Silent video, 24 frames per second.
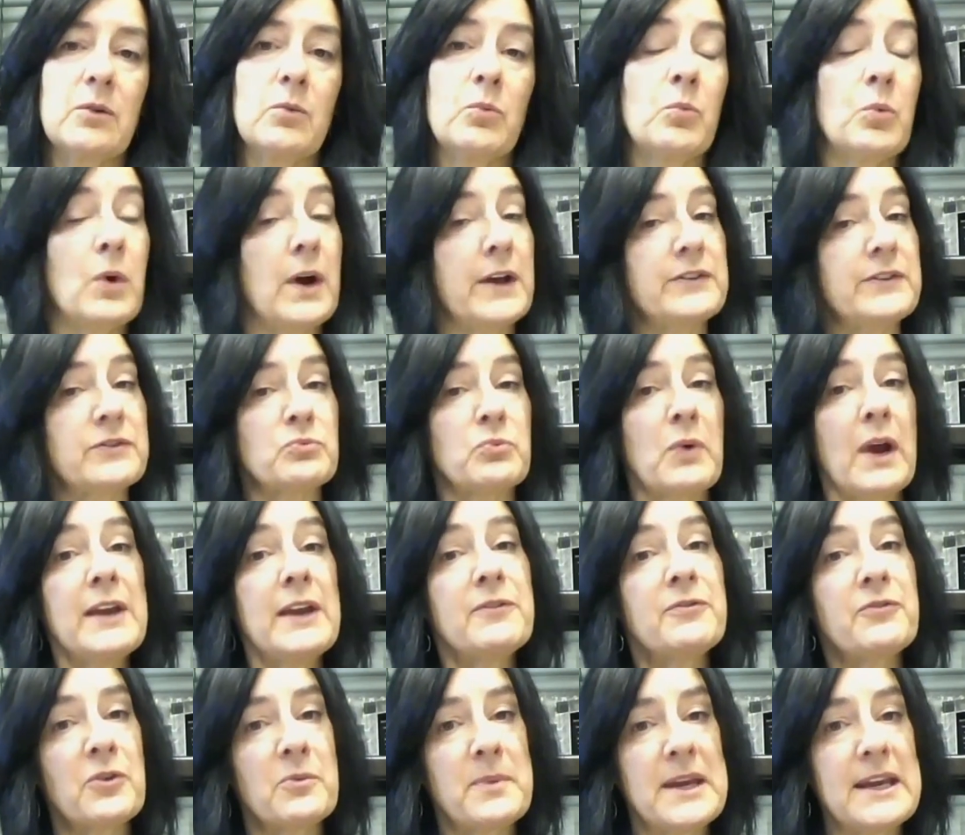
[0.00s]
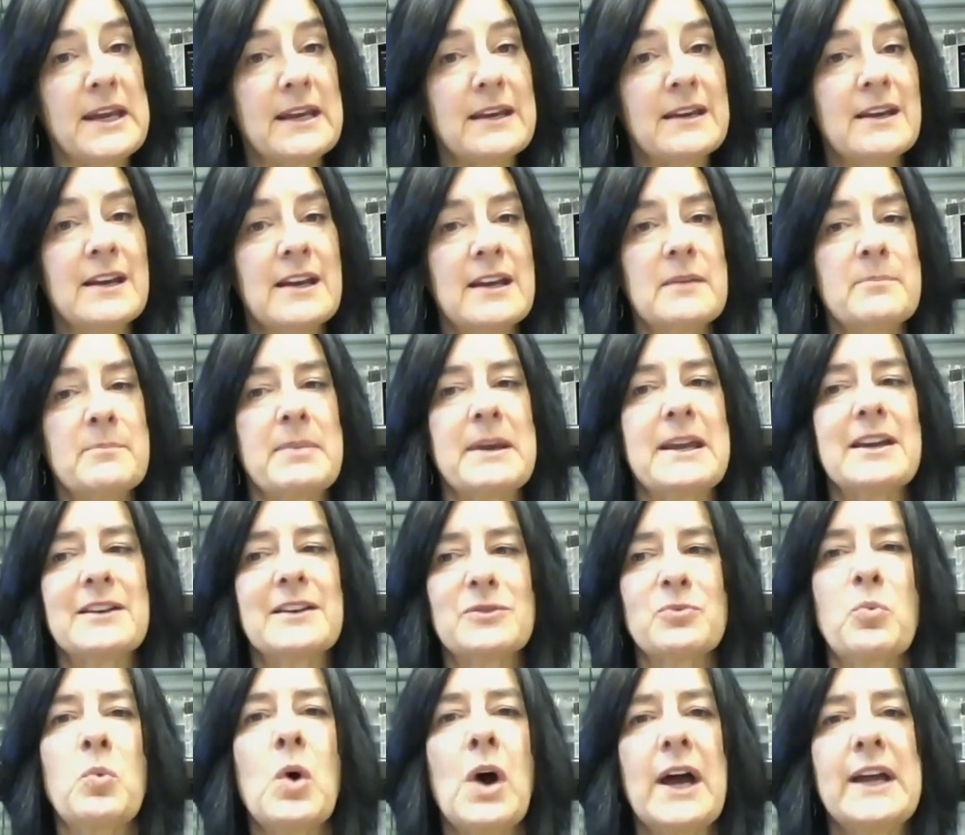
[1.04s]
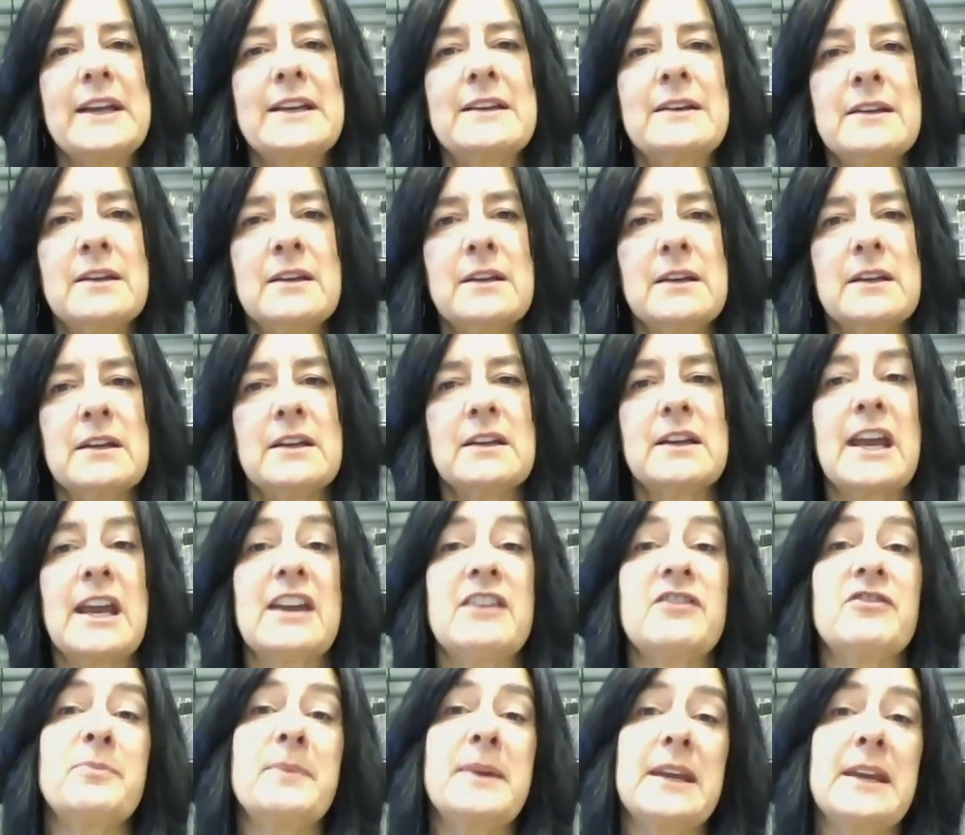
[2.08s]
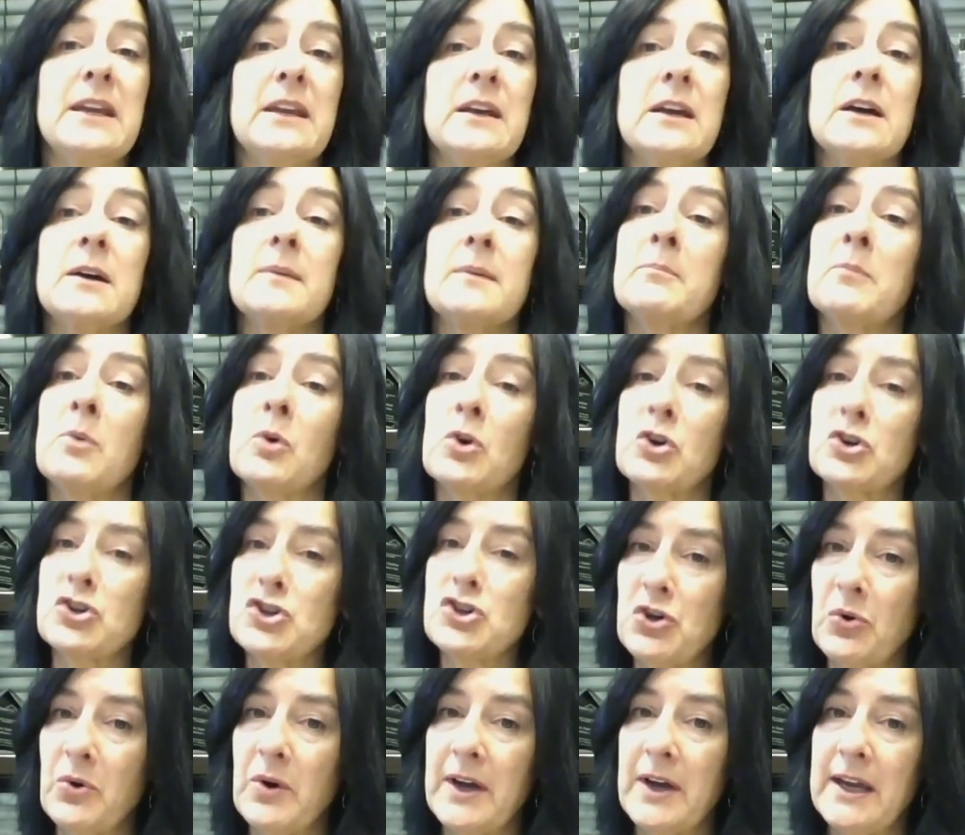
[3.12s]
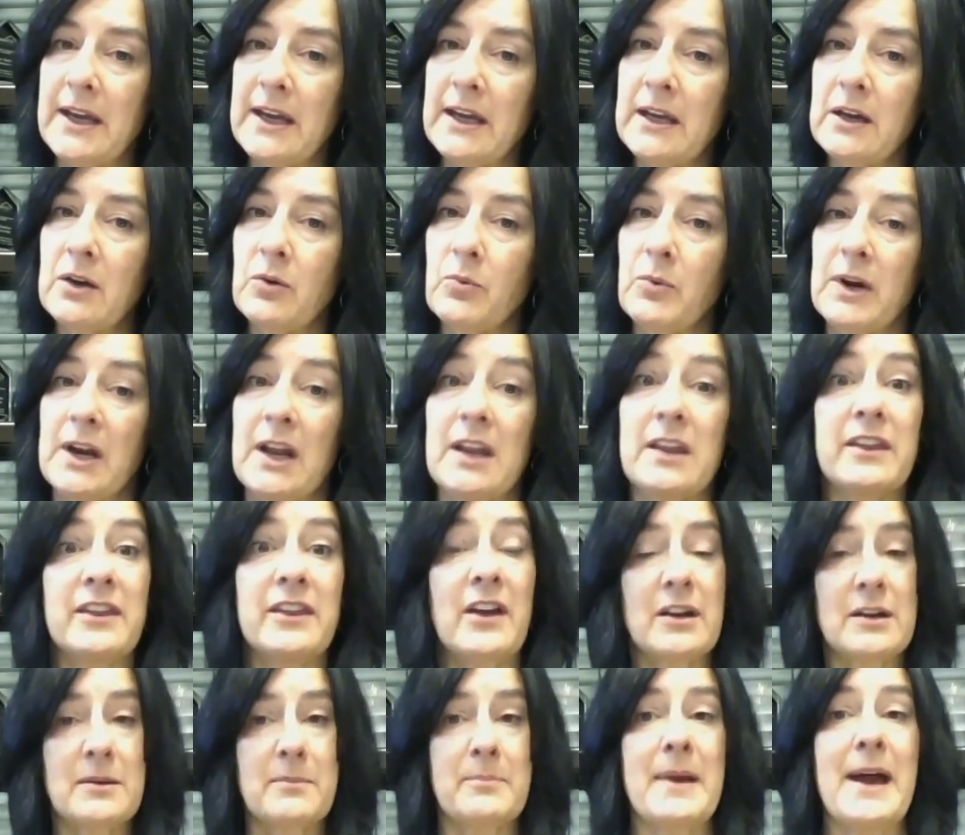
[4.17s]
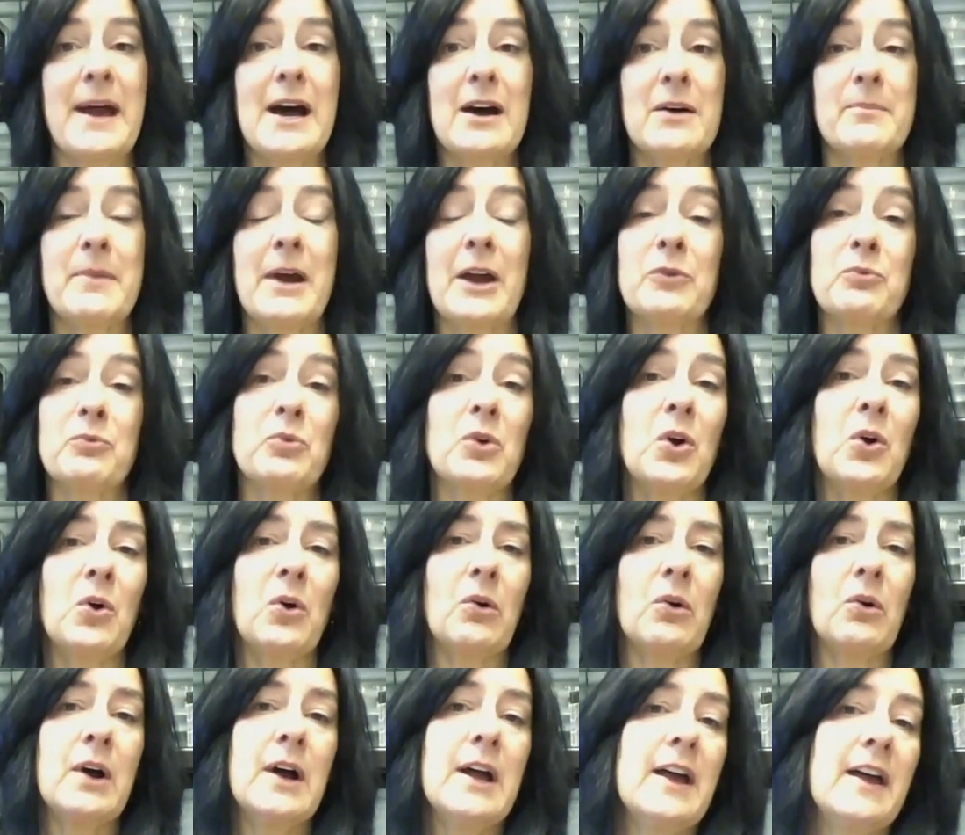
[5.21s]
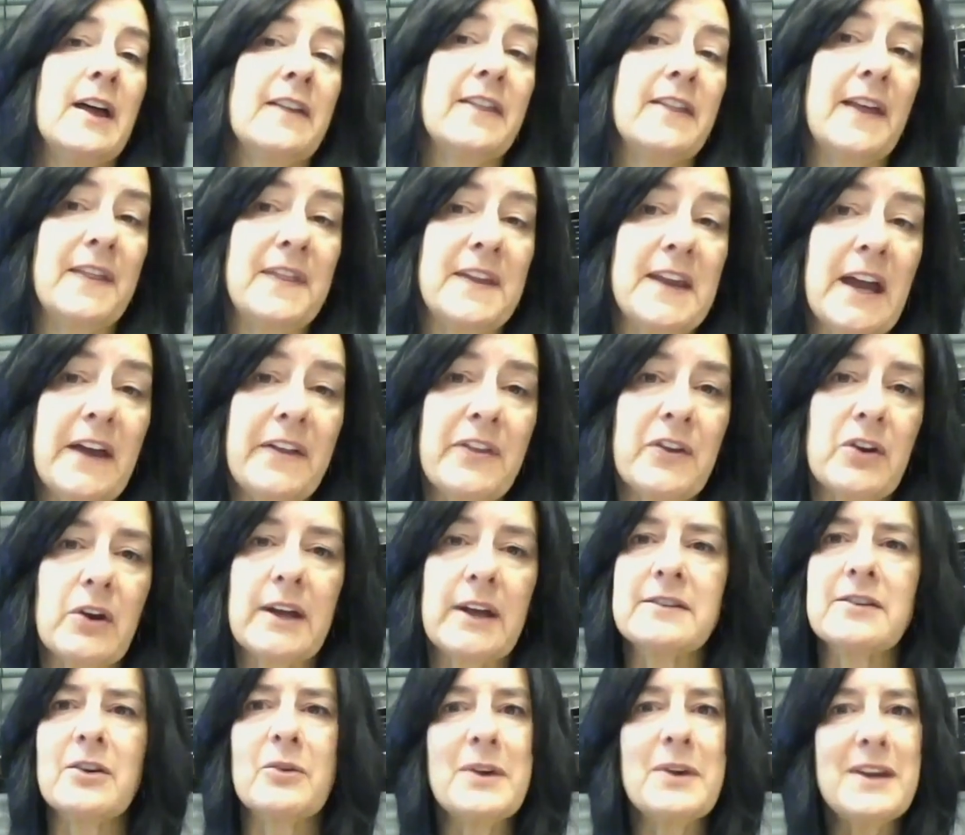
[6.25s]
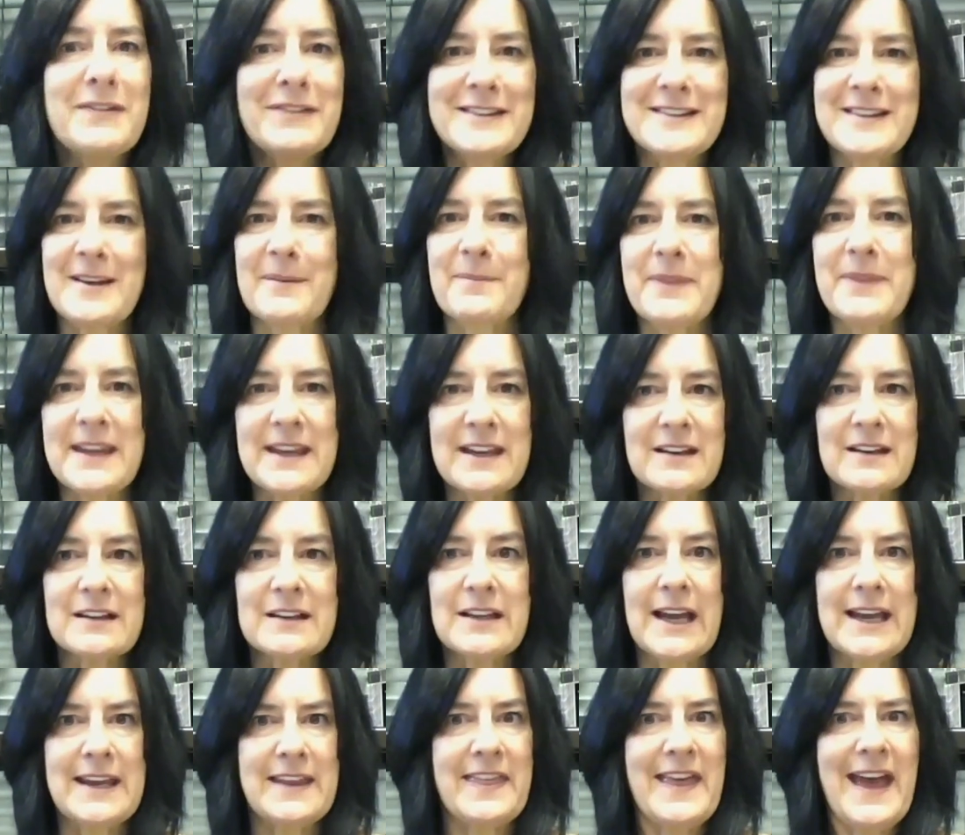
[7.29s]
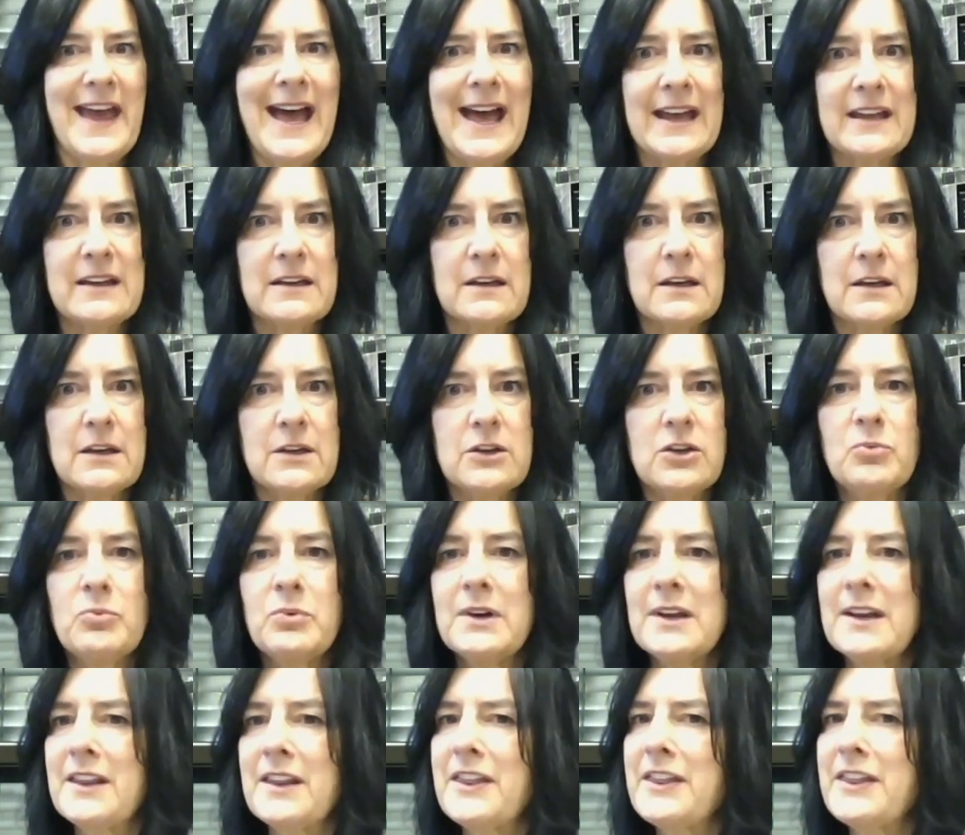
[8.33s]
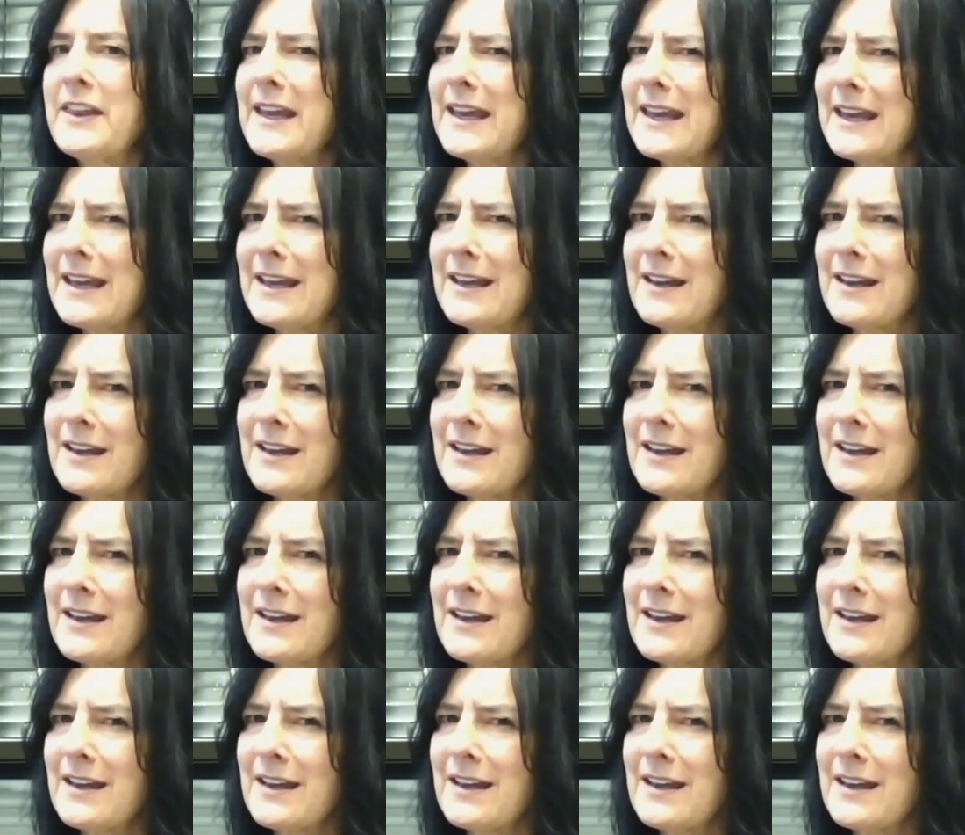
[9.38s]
was right for me, because one gave me more joy when I thought about my role than the other. And so even something like that, you wouldn't think